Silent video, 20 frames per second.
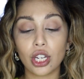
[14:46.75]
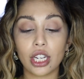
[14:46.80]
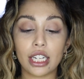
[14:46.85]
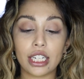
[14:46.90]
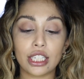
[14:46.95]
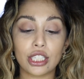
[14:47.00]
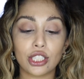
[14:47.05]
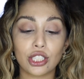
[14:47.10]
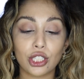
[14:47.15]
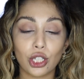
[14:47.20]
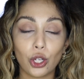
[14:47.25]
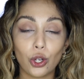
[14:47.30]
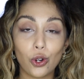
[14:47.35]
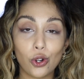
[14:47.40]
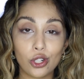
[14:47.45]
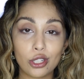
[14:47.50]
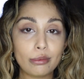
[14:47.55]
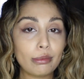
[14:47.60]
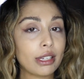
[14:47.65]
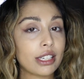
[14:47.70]
It is the
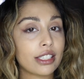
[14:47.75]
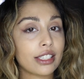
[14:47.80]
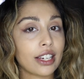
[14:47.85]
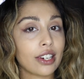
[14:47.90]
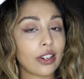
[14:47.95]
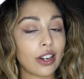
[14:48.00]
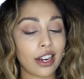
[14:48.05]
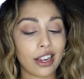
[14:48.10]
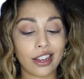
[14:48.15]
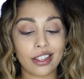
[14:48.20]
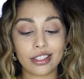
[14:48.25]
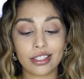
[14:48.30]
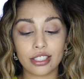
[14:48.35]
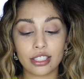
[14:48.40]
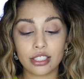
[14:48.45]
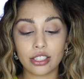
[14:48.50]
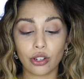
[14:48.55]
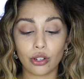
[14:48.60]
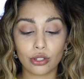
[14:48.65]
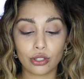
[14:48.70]
Kush mascara. I got this
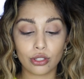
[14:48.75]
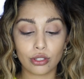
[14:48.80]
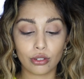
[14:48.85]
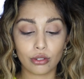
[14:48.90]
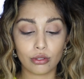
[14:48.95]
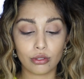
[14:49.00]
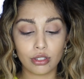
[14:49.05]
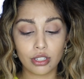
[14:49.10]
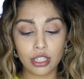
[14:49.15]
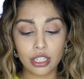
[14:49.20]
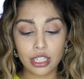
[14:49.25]
also,